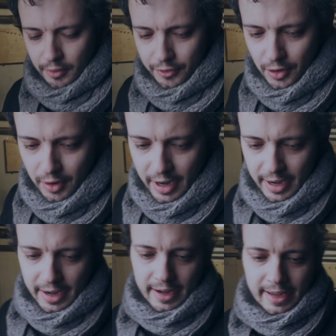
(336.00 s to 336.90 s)
for
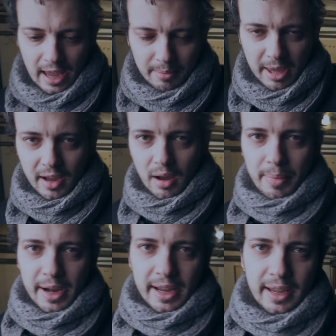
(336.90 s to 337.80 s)
a gaming
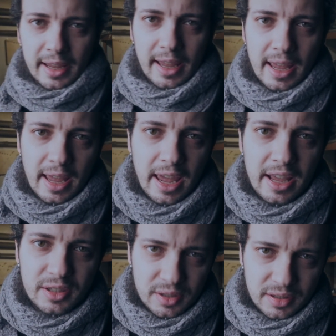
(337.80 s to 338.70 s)
company,
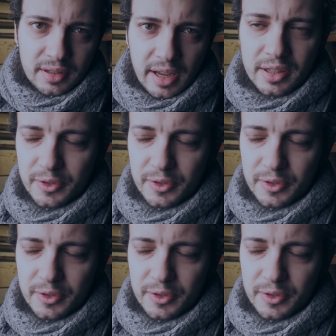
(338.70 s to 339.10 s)
it's, it's